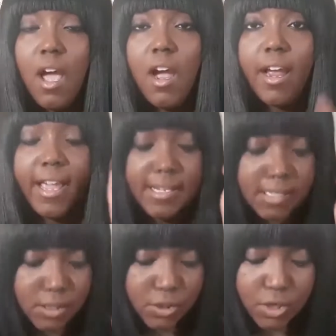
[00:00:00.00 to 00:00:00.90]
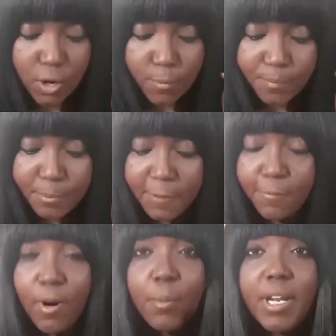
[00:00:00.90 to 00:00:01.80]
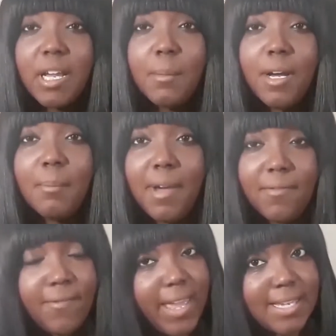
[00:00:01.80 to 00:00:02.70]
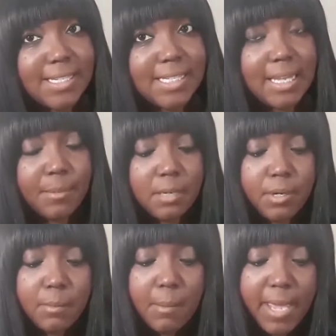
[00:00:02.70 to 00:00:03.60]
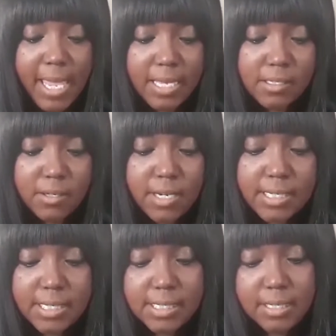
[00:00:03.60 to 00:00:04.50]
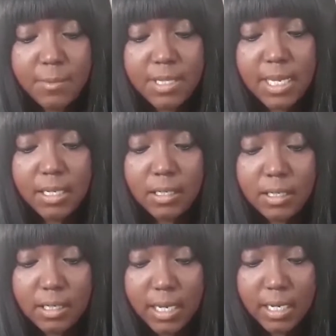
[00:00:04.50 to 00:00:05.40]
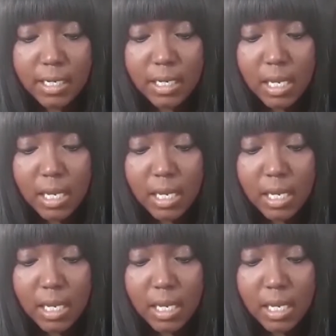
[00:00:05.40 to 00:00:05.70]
All right, guys, so before putting them on my face, I'm gonna put them on my hand so you guys can see what they look like.